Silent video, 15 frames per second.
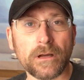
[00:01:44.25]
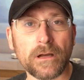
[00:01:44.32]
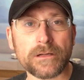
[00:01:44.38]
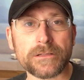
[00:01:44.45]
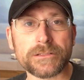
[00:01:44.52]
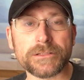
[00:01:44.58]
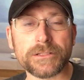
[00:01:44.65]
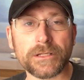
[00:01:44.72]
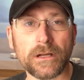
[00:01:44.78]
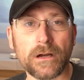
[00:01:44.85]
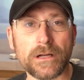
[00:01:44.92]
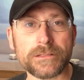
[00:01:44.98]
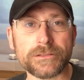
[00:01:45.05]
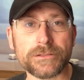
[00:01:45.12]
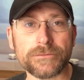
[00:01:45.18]
oxygen
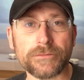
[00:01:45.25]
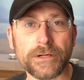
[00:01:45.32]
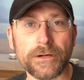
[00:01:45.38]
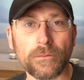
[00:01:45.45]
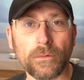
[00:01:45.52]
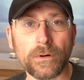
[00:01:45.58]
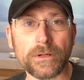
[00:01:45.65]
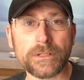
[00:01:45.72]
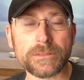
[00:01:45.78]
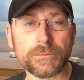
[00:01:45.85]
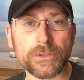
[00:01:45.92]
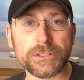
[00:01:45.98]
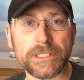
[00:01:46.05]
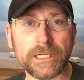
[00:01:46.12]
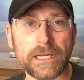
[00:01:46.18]
concentrator works,
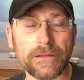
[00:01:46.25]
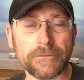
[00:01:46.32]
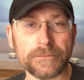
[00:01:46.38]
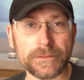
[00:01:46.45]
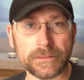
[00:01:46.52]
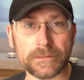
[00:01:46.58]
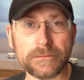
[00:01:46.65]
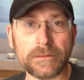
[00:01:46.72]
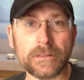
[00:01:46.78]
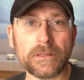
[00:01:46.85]
pushing out the,